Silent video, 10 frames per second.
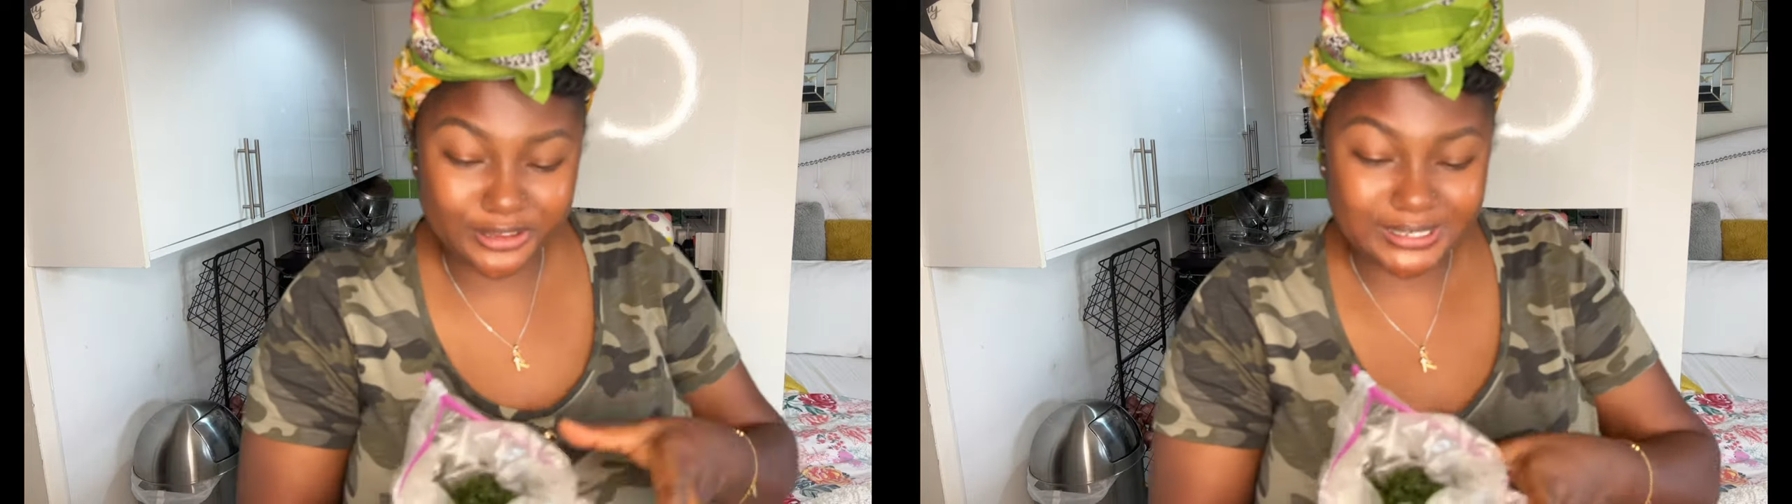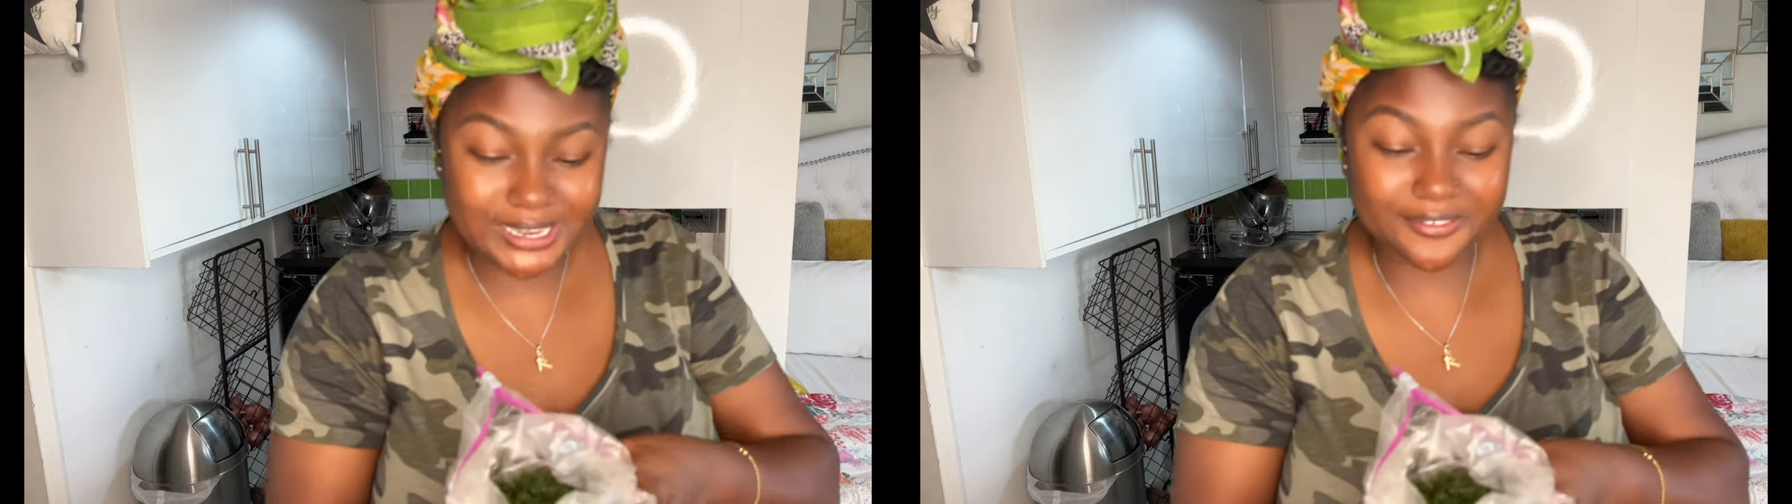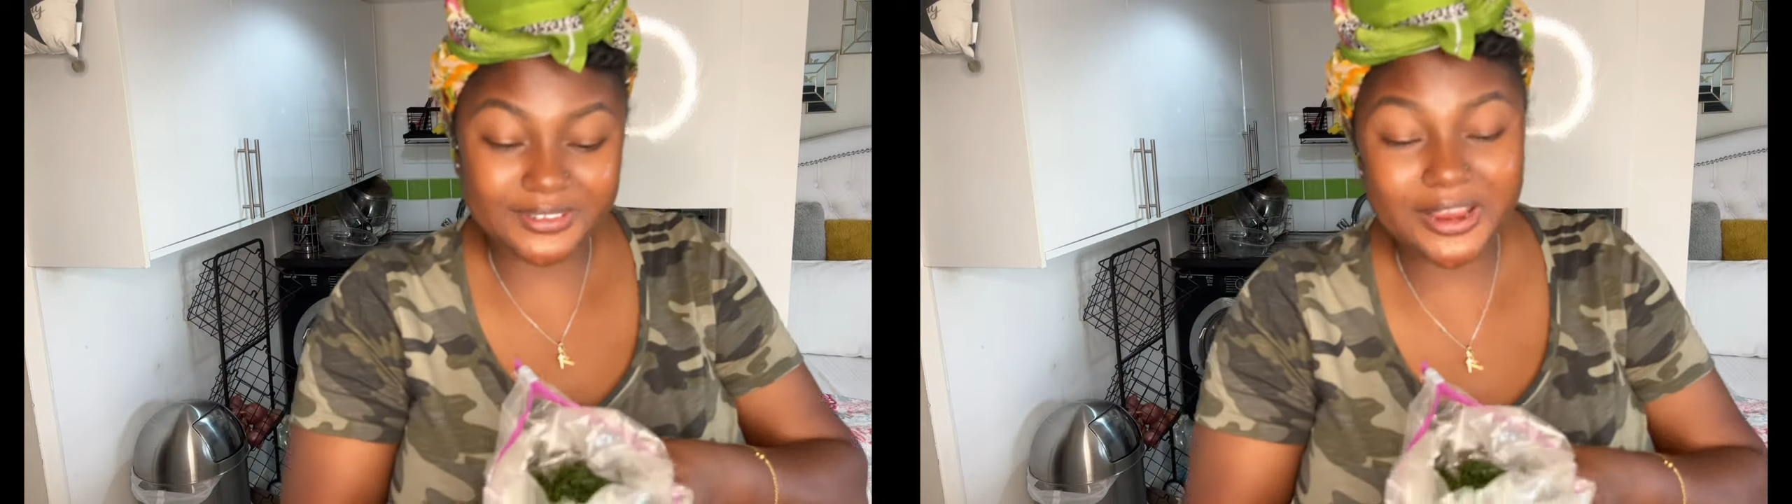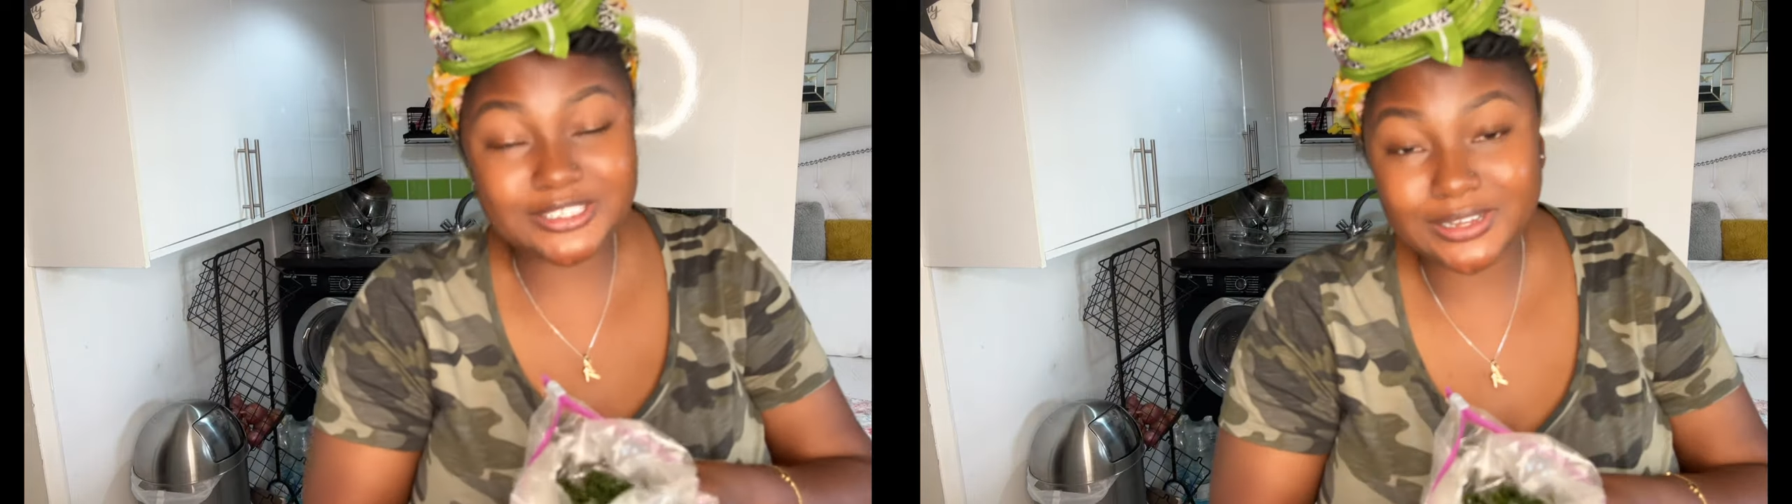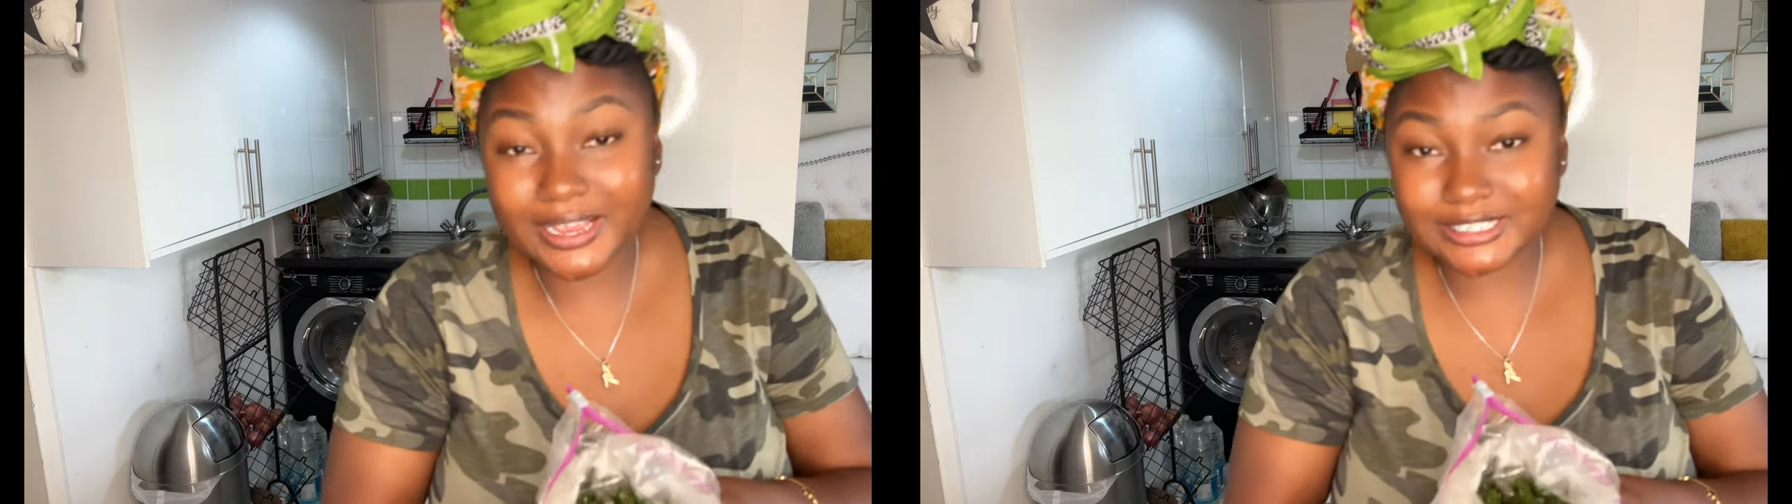yourself. There
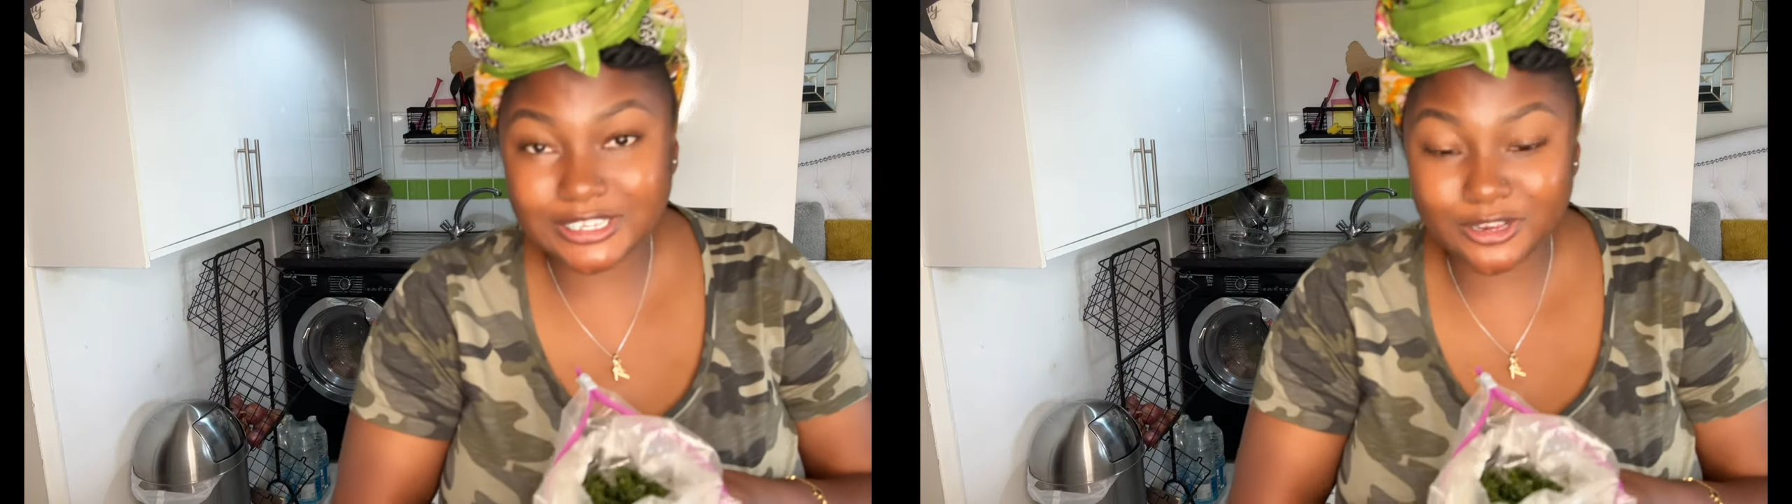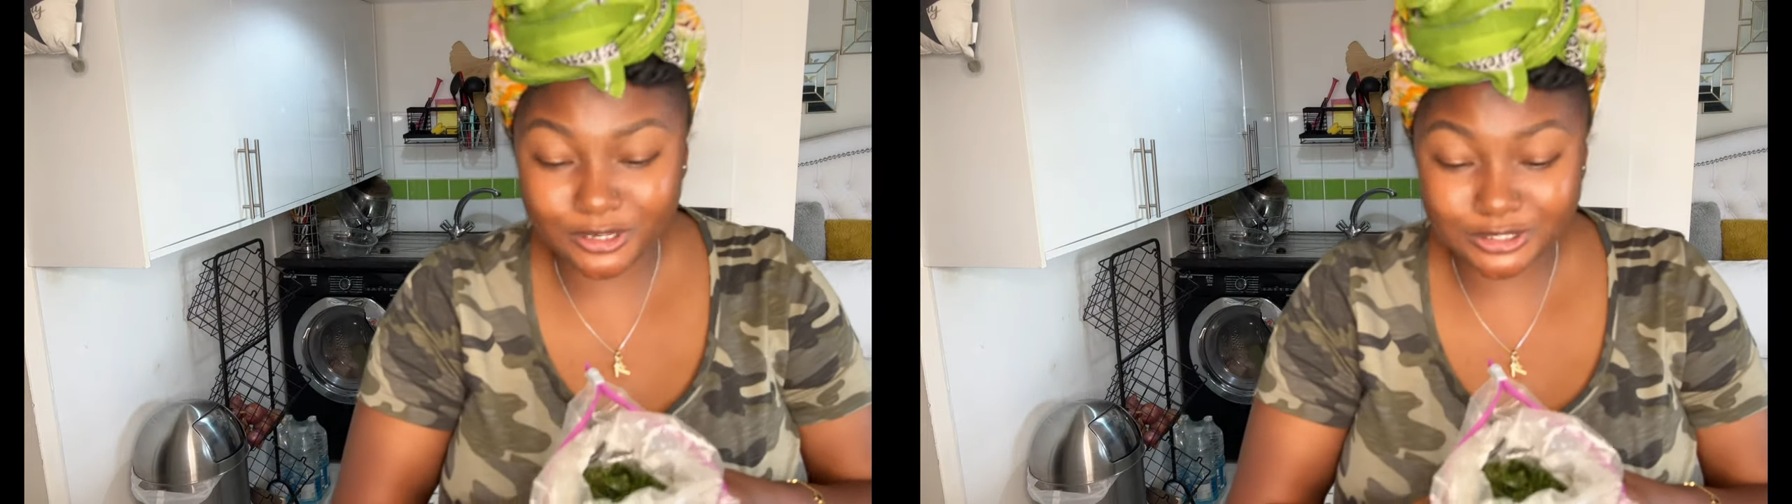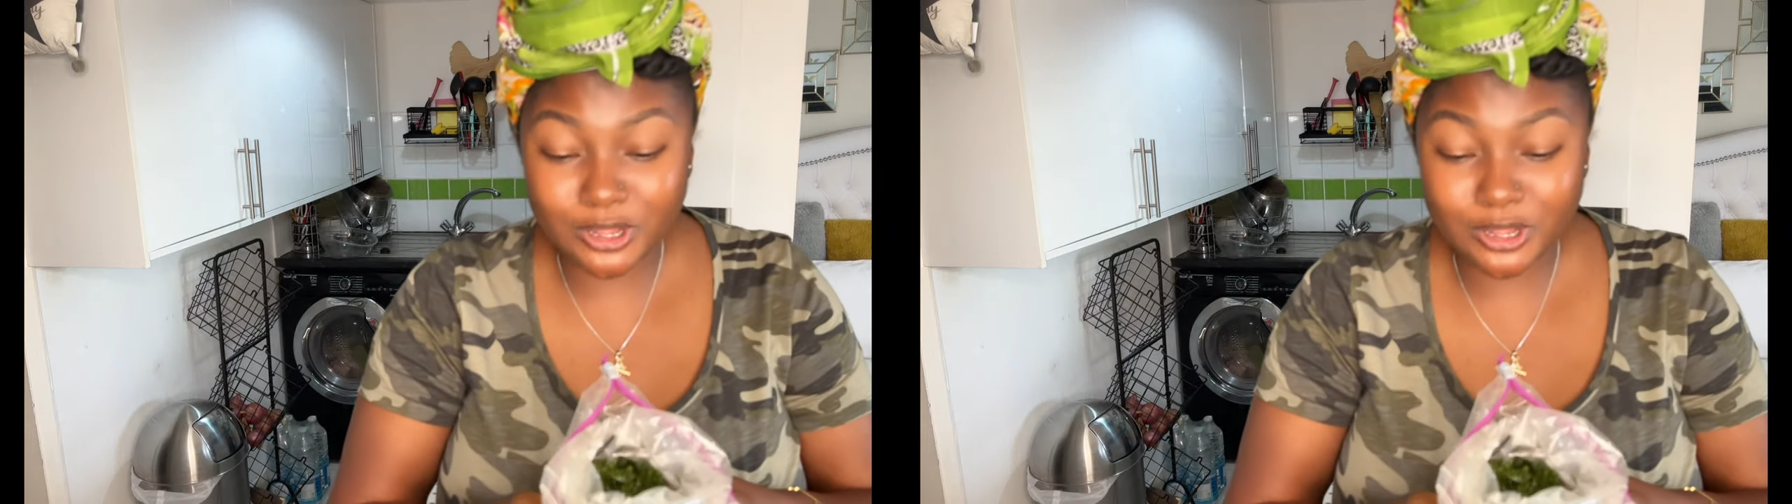is no excuse.